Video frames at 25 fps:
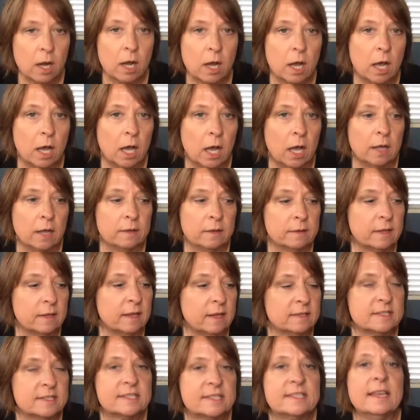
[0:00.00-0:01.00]

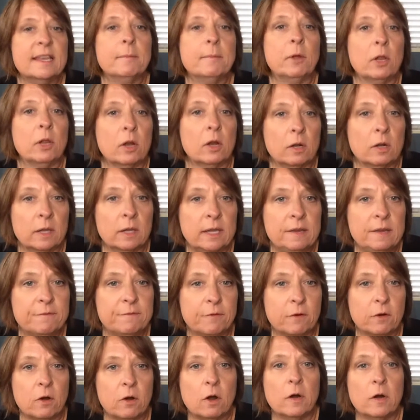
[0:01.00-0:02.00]
That's similarly
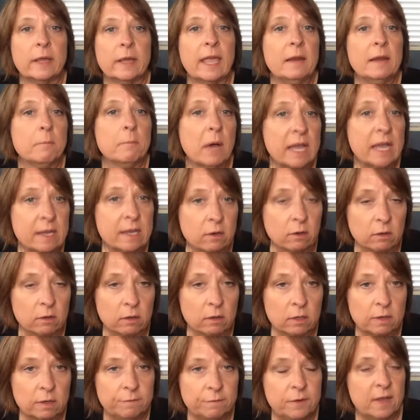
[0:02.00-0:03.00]
for Hurricane
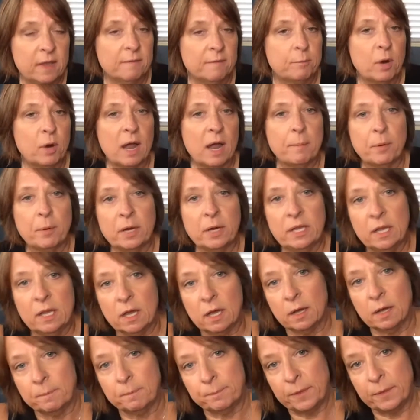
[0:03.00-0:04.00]
Michael. If you have property
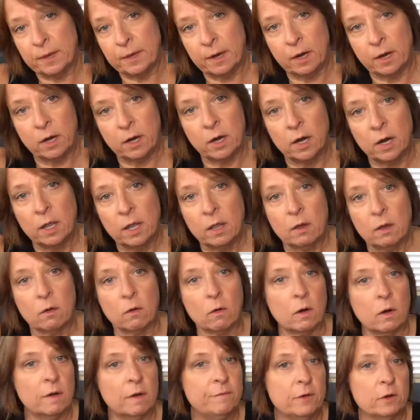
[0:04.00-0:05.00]
up there,
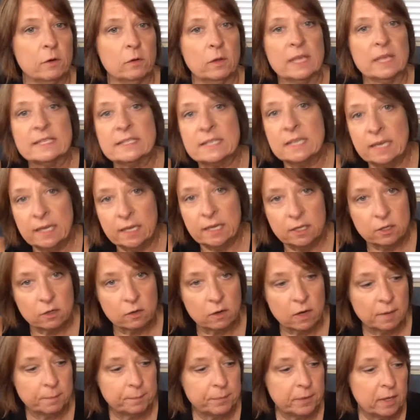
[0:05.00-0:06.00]
or if you're listening and
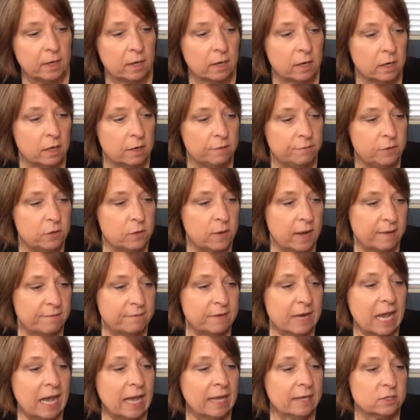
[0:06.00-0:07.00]
you're up there, if you
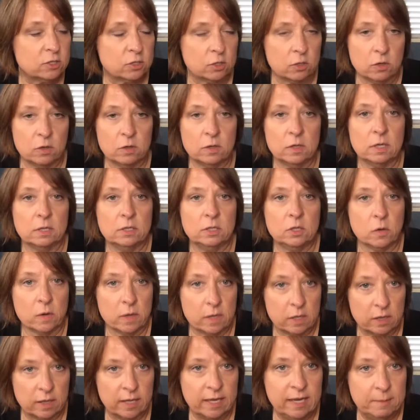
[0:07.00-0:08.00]
have not turned your
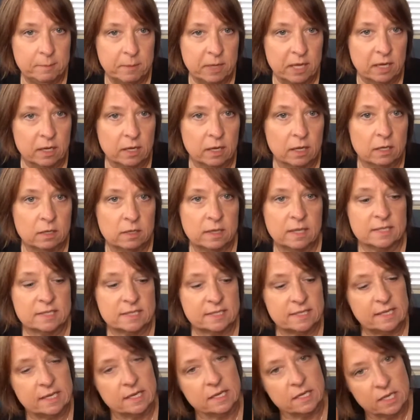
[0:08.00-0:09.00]
claim in,
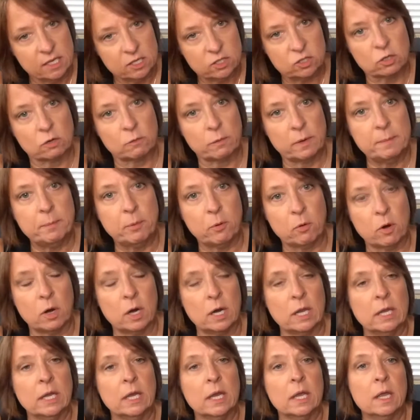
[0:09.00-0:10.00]
that's the initial
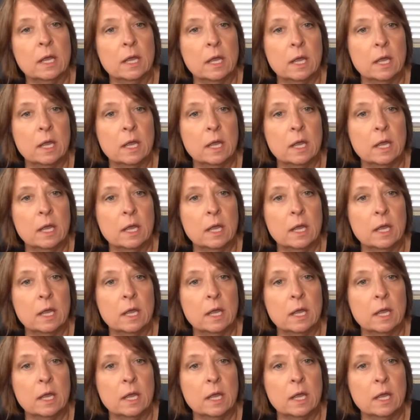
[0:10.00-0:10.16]
reporting.